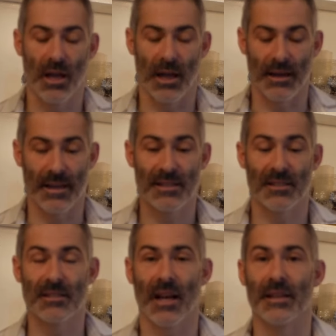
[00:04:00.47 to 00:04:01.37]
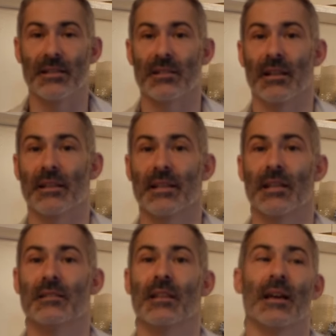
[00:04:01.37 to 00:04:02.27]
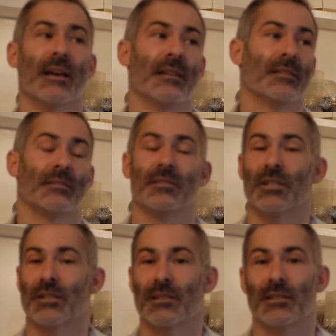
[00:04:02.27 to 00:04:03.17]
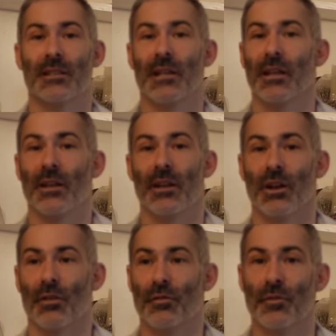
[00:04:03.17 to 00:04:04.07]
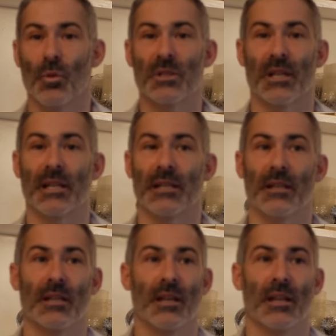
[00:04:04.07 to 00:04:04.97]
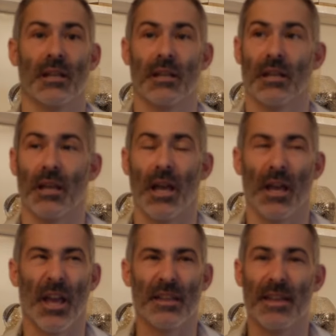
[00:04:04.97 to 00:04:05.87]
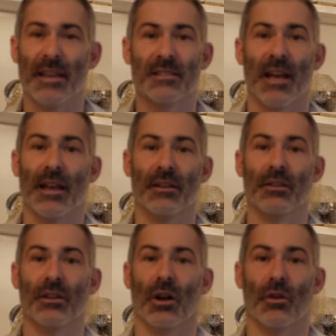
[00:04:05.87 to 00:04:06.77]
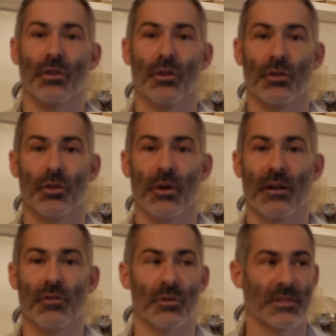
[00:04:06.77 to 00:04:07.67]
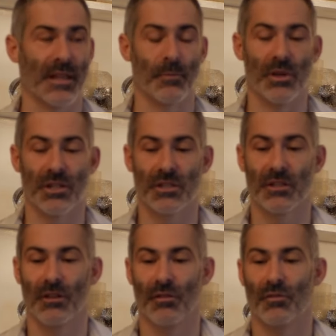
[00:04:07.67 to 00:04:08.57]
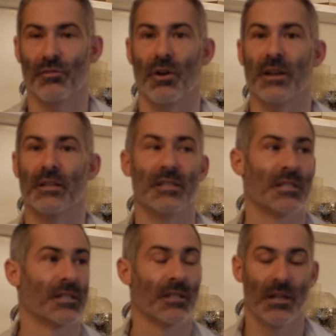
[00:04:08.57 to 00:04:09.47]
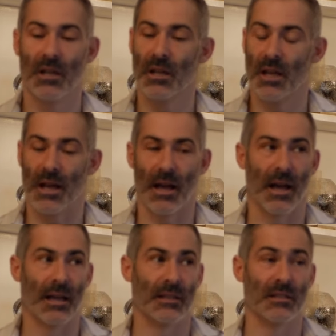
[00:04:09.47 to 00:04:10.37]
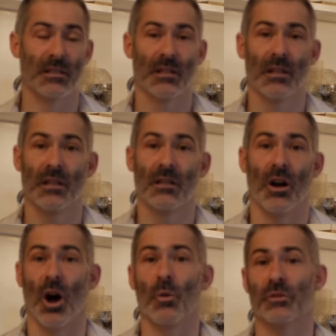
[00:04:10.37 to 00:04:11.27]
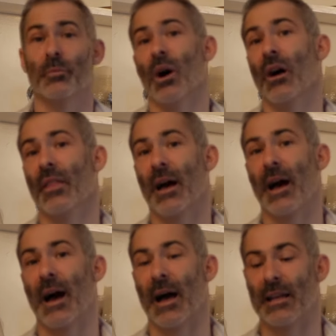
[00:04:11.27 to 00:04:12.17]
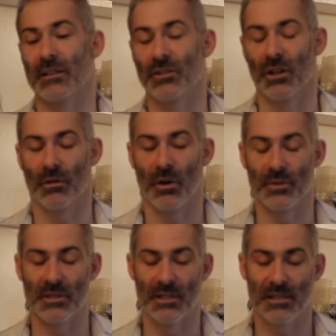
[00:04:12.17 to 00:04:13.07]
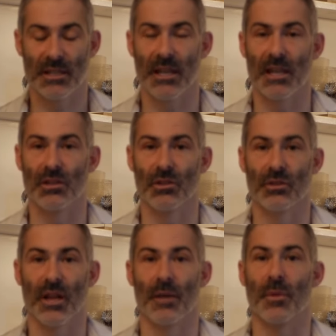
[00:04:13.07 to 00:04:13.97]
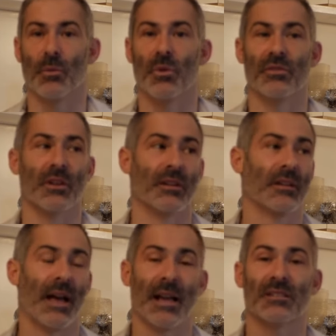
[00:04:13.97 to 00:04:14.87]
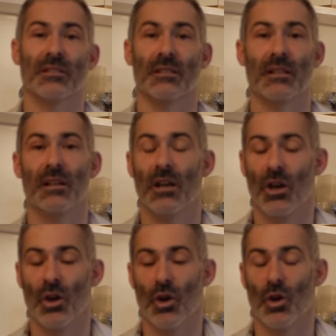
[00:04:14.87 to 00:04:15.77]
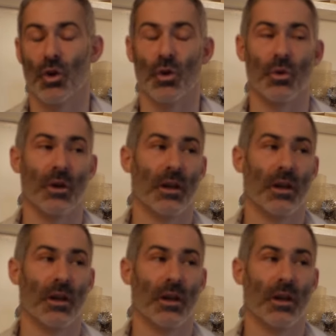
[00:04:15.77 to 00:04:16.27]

and instantaneously the kids there just 14, year 10, you have your established friends, and I wasn't part of that. And I was this kid who came in with an accent, who